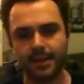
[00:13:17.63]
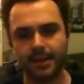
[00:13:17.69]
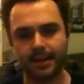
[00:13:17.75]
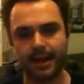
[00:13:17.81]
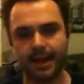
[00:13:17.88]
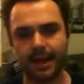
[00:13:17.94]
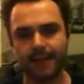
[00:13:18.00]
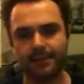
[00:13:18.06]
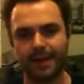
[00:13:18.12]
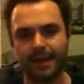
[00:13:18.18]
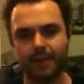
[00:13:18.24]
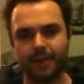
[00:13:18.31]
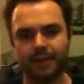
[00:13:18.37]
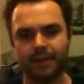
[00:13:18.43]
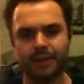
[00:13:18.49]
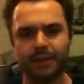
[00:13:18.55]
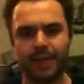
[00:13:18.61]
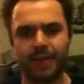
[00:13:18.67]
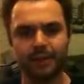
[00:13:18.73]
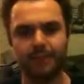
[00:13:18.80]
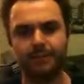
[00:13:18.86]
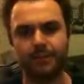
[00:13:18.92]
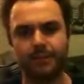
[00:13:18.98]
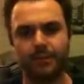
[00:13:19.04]
and you kind
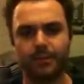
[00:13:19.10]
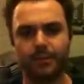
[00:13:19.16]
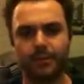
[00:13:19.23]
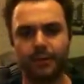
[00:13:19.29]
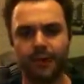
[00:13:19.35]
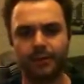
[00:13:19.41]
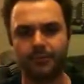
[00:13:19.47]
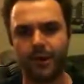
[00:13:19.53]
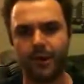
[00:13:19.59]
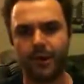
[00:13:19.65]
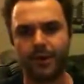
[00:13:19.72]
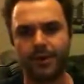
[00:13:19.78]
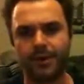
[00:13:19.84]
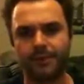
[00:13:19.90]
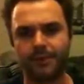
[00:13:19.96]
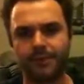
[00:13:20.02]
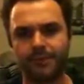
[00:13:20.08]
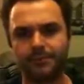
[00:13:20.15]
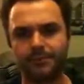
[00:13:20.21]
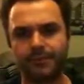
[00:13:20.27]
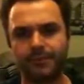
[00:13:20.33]
of deploy the one in rhinos.